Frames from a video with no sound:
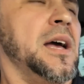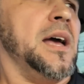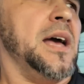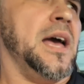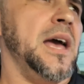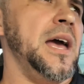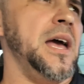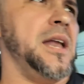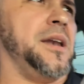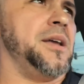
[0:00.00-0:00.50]

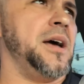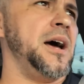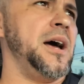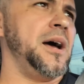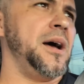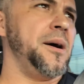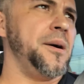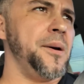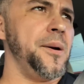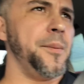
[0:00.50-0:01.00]
And
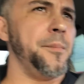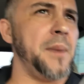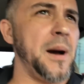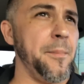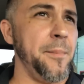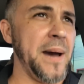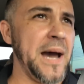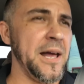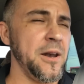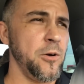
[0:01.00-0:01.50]
my
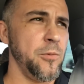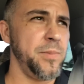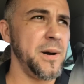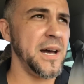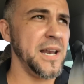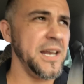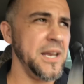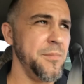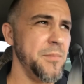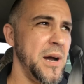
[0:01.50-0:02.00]
battle
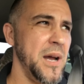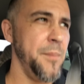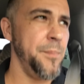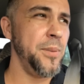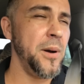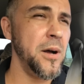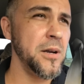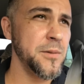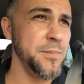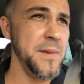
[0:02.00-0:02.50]
buddy, my
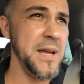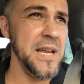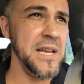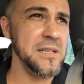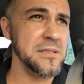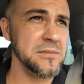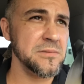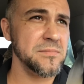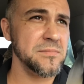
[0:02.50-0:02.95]
bunkmate,